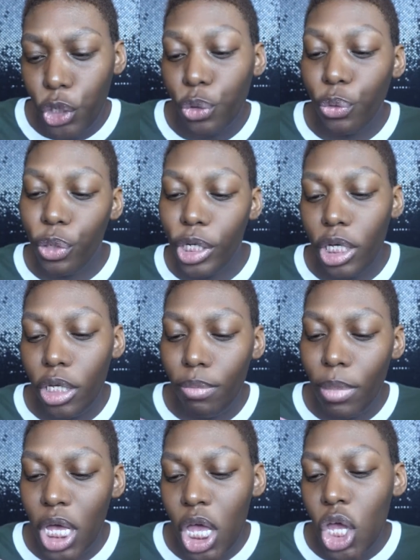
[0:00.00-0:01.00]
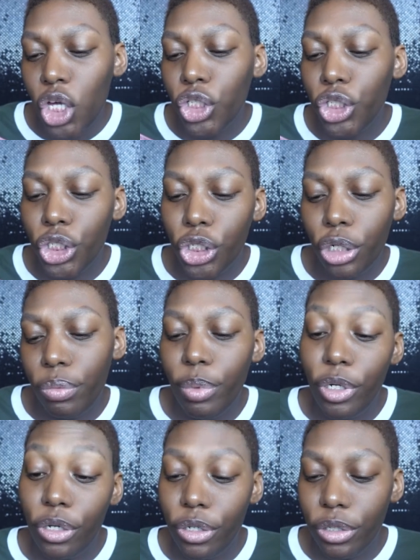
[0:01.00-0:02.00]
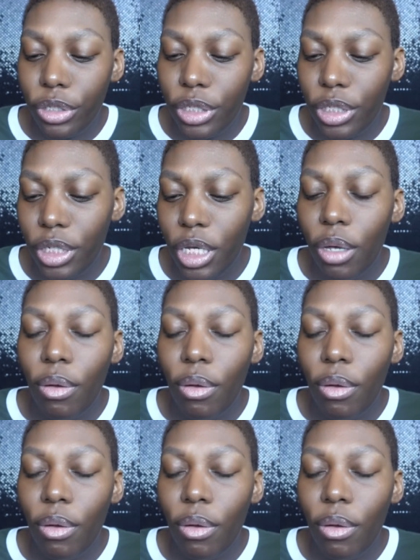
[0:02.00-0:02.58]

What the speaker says: cream sherbet.